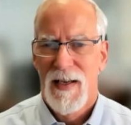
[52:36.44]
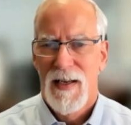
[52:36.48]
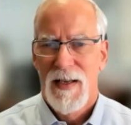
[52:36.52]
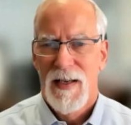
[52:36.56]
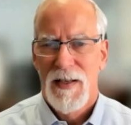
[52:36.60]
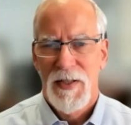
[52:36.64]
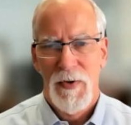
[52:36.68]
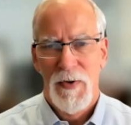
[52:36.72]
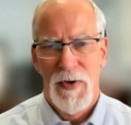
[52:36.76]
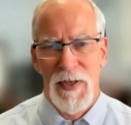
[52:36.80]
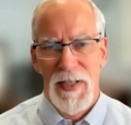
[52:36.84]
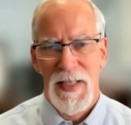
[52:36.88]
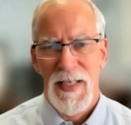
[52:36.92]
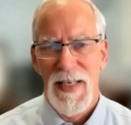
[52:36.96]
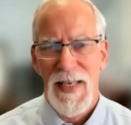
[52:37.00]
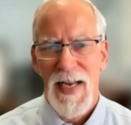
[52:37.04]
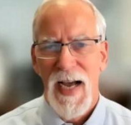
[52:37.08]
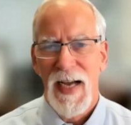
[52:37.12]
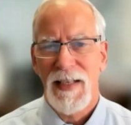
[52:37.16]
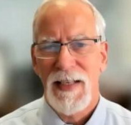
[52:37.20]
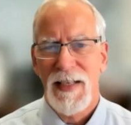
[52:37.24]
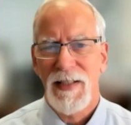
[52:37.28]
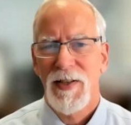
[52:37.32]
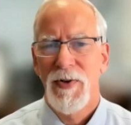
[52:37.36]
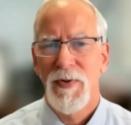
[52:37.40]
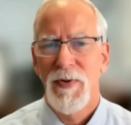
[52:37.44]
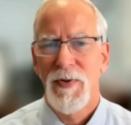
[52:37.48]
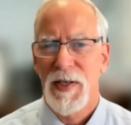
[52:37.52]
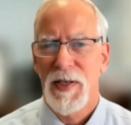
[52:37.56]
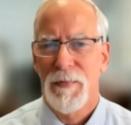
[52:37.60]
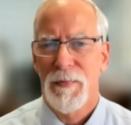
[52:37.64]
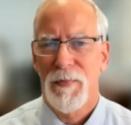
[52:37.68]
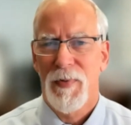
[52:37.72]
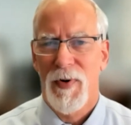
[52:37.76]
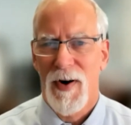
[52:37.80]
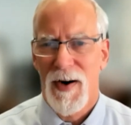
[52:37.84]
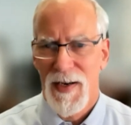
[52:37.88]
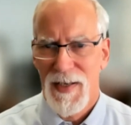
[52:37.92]
So it's not too
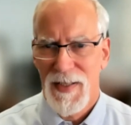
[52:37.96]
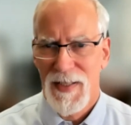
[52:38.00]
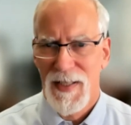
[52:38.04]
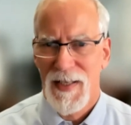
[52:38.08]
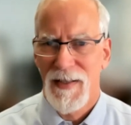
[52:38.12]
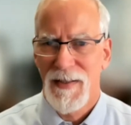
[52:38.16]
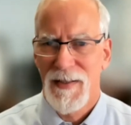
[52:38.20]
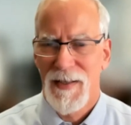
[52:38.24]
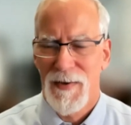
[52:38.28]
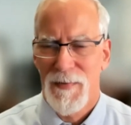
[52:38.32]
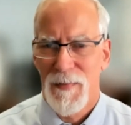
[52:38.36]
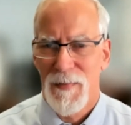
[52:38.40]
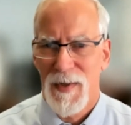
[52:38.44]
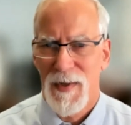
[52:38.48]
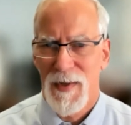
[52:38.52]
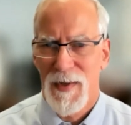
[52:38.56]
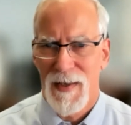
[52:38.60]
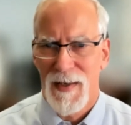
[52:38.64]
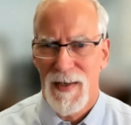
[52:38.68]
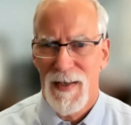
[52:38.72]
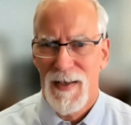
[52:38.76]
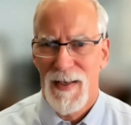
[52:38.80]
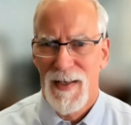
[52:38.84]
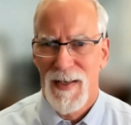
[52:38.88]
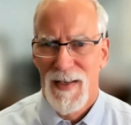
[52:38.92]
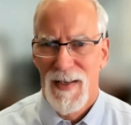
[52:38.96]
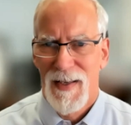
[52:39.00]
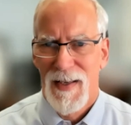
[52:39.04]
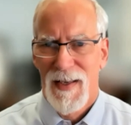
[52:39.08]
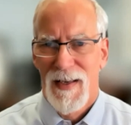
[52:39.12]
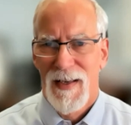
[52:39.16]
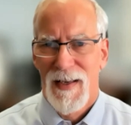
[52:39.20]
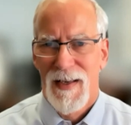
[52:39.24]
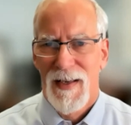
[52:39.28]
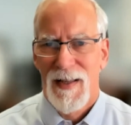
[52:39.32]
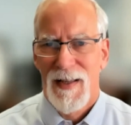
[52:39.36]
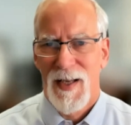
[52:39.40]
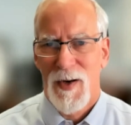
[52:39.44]
surprising to me
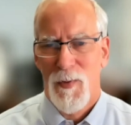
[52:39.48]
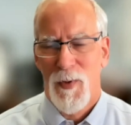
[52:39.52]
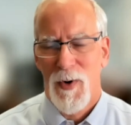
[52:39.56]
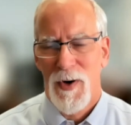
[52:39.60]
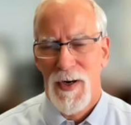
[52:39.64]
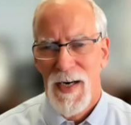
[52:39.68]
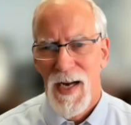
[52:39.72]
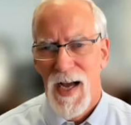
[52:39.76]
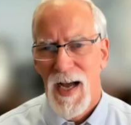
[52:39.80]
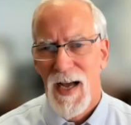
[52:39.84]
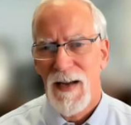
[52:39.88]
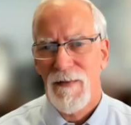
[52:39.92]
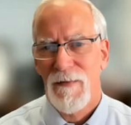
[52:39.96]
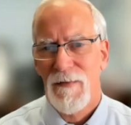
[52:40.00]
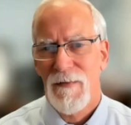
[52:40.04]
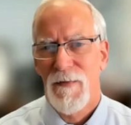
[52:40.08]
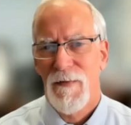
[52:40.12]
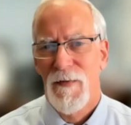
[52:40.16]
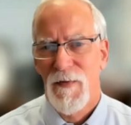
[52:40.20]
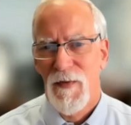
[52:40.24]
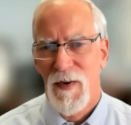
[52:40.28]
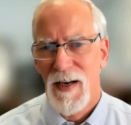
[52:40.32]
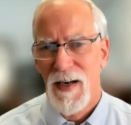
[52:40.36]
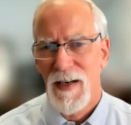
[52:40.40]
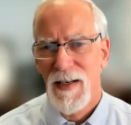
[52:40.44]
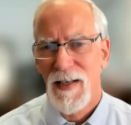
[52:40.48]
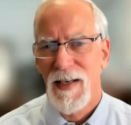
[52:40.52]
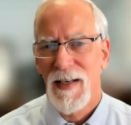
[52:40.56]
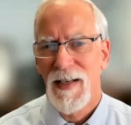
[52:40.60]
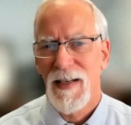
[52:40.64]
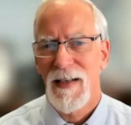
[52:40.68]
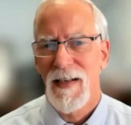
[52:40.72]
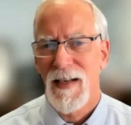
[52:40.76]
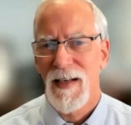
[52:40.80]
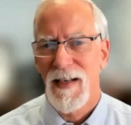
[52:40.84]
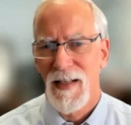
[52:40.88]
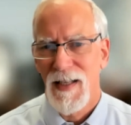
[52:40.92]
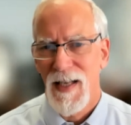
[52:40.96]
that we're not
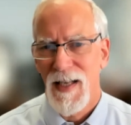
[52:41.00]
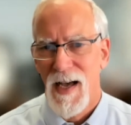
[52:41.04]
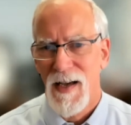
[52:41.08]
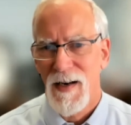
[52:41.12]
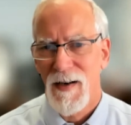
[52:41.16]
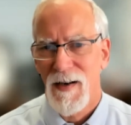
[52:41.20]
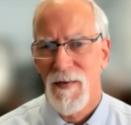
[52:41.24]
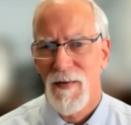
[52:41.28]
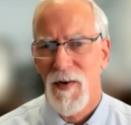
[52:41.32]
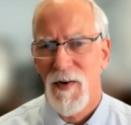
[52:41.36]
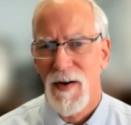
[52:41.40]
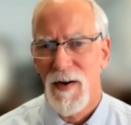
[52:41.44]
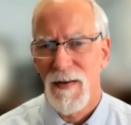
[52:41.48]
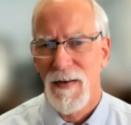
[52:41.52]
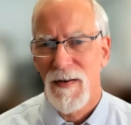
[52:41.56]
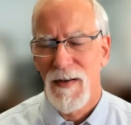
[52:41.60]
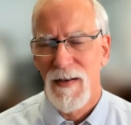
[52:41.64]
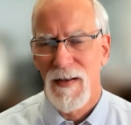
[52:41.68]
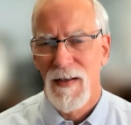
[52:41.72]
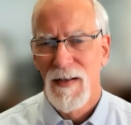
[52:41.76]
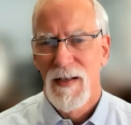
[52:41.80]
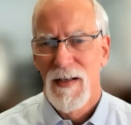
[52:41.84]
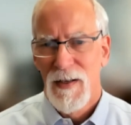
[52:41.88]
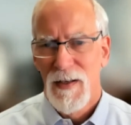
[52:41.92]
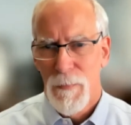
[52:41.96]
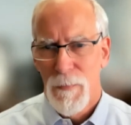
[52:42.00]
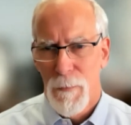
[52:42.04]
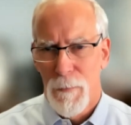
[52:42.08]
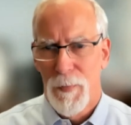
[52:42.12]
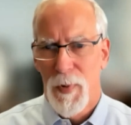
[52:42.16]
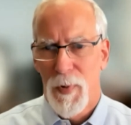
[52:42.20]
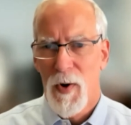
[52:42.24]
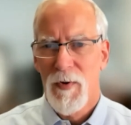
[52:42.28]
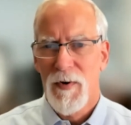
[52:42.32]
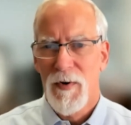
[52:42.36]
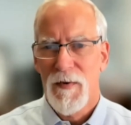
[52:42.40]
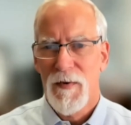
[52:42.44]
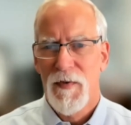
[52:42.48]
finding a lot of
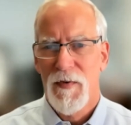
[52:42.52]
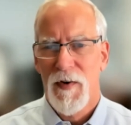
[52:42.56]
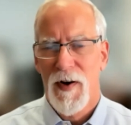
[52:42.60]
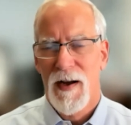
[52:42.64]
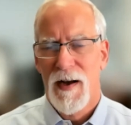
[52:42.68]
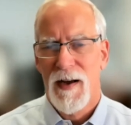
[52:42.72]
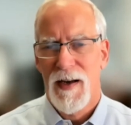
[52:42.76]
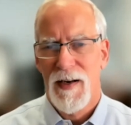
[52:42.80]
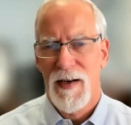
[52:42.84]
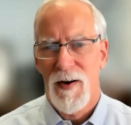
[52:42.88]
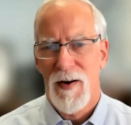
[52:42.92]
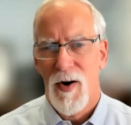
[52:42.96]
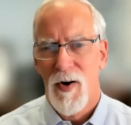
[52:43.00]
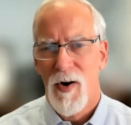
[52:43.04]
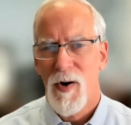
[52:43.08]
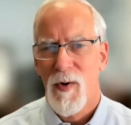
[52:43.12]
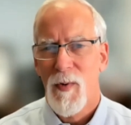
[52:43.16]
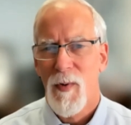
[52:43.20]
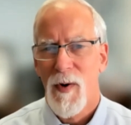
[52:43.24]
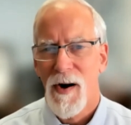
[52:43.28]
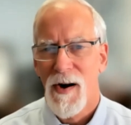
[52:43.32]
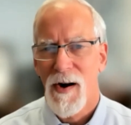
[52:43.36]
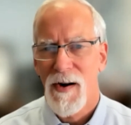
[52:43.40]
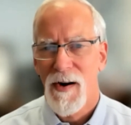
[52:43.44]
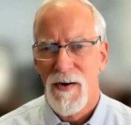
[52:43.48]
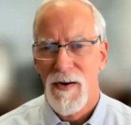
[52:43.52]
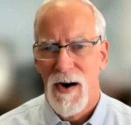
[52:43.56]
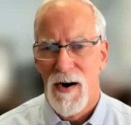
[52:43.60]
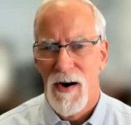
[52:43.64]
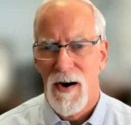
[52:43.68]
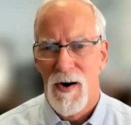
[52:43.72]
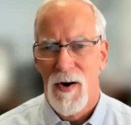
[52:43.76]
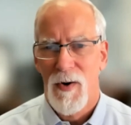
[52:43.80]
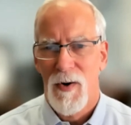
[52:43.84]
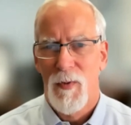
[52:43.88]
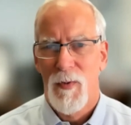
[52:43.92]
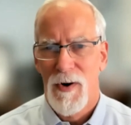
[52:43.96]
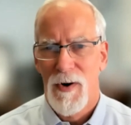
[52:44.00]
bona fide
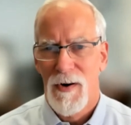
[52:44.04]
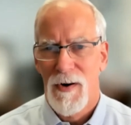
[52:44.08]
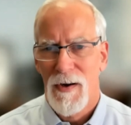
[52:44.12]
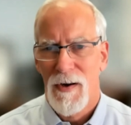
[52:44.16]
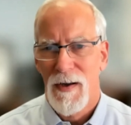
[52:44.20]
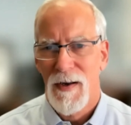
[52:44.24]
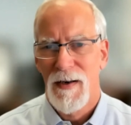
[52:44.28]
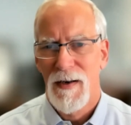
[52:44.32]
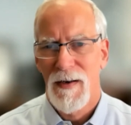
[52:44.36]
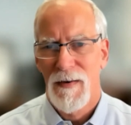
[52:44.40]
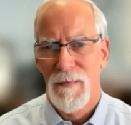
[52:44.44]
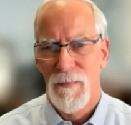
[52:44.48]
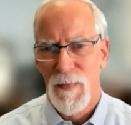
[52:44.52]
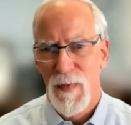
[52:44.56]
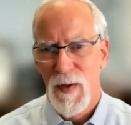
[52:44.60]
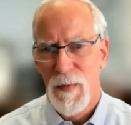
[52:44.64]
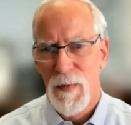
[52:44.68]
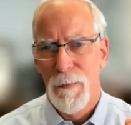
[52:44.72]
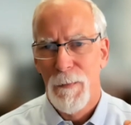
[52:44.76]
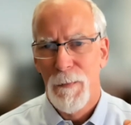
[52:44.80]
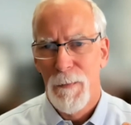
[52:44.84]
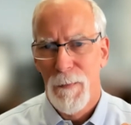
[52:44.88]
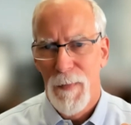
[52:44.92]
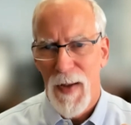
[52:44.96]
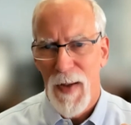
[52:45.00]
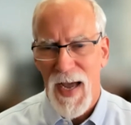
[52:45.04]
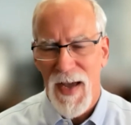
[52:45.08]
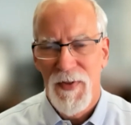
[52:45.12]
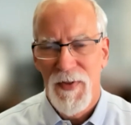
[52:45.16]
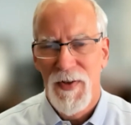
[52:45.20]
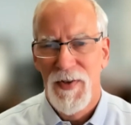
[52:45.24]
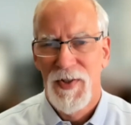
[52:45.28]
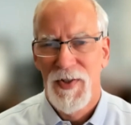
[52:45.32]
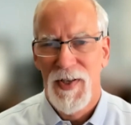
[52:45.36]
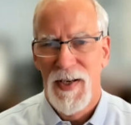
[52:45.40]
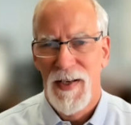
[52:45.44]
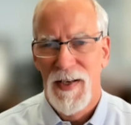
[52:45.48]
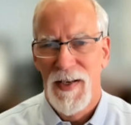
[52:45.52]
RYR1
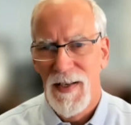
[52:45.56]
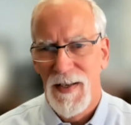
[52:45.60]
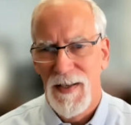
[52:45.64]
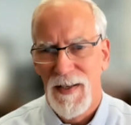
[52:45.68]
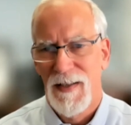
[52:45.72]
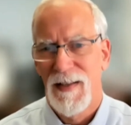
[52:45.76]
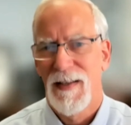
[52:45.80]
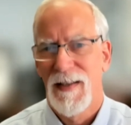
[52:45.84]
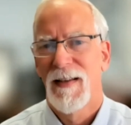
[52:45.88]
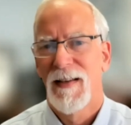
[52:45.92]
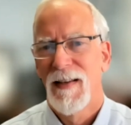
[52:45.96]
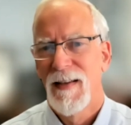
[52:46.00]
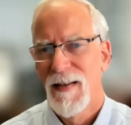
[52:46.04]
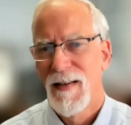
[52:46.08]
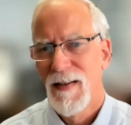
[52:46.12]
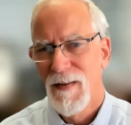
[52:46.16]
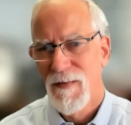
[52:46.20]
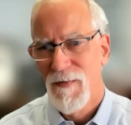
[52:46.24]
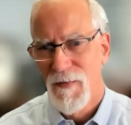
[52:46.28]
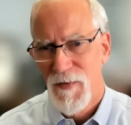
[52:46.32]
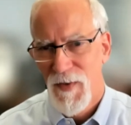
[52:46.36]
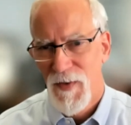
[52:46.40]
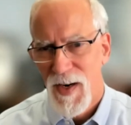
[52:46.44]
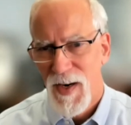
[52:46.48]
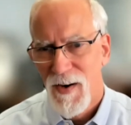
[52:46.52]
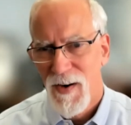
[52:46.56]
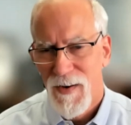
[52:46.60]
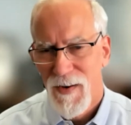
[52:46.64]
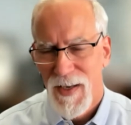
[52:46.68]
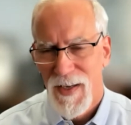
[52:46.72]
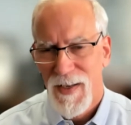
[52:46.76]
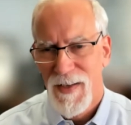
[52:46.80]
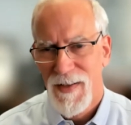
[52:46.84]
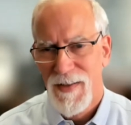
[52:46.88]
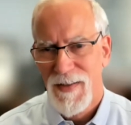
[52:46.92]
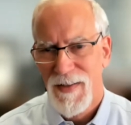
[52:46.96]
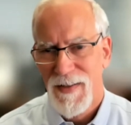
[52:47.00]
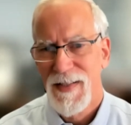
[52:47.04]
pathogenic
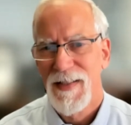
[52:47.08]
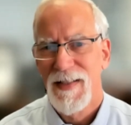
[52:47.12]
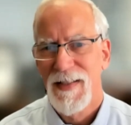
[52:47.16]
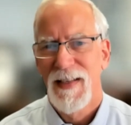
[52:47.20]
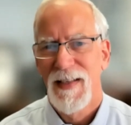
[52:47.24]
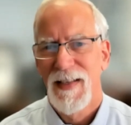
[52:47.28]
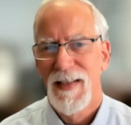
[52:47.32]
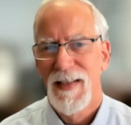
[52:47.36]
variants